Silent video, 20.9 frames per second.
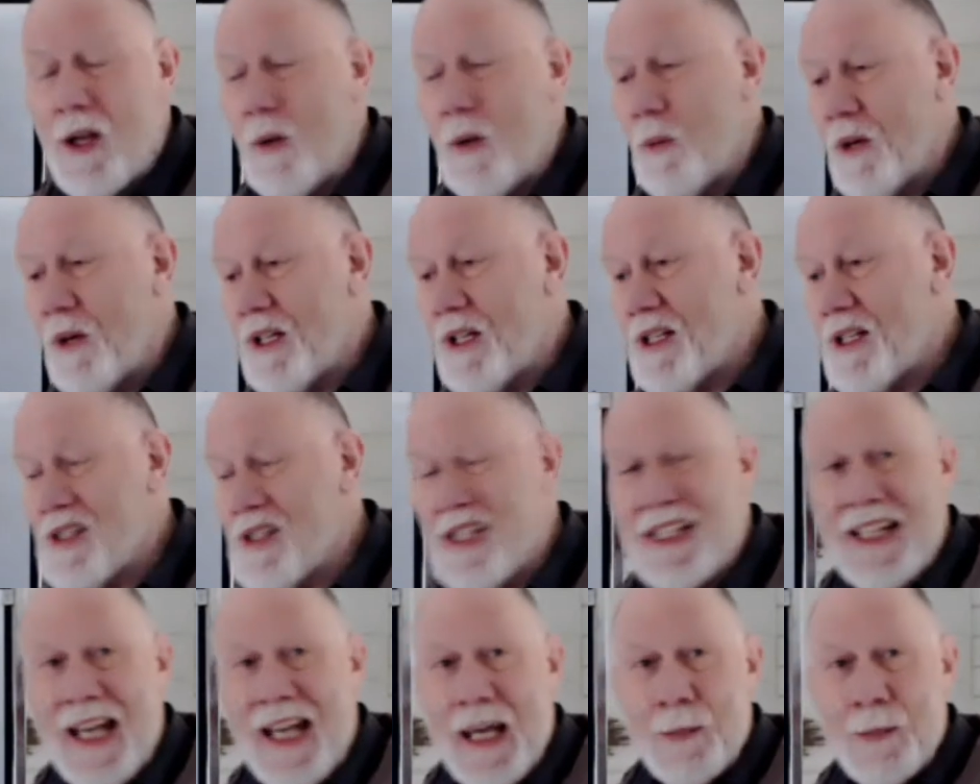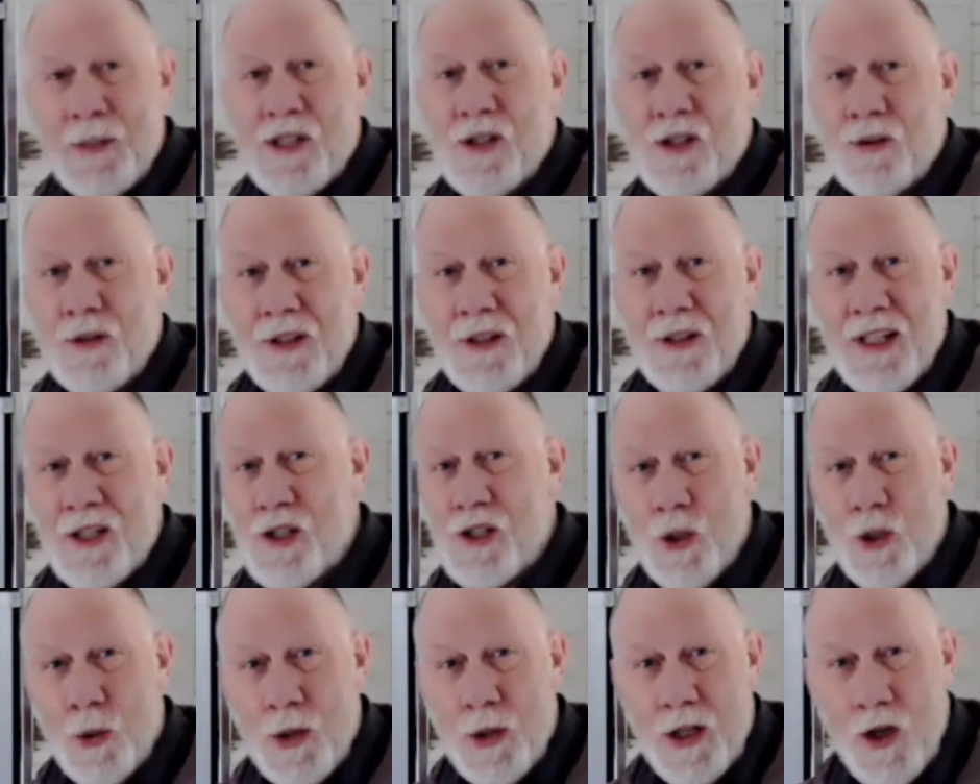What is the chemistry that's
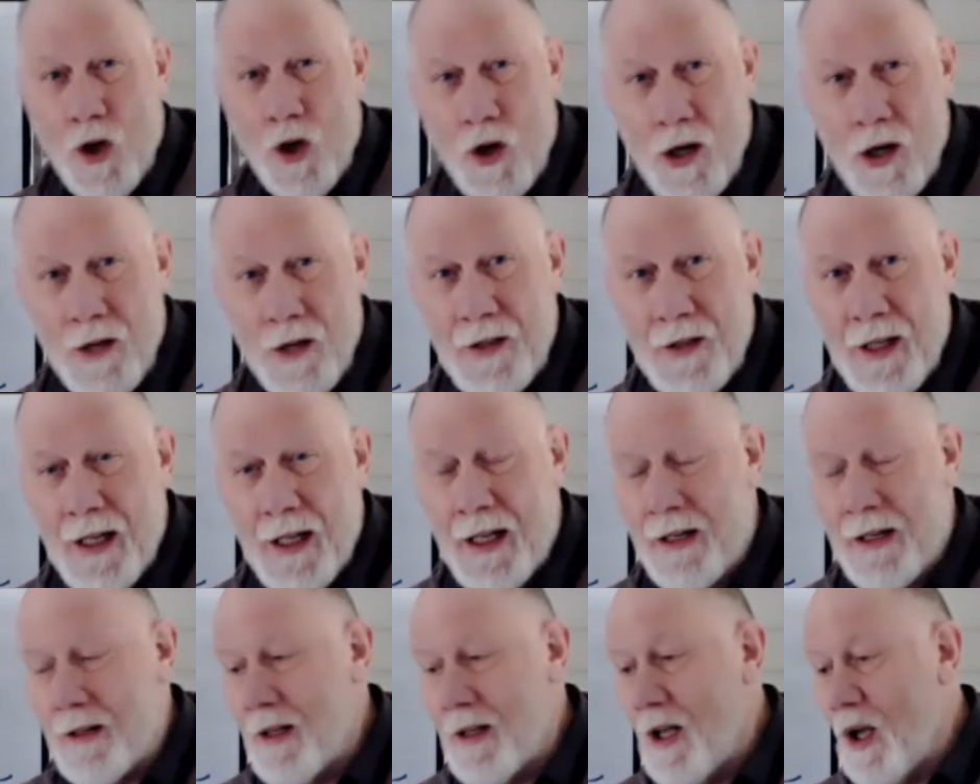going on there?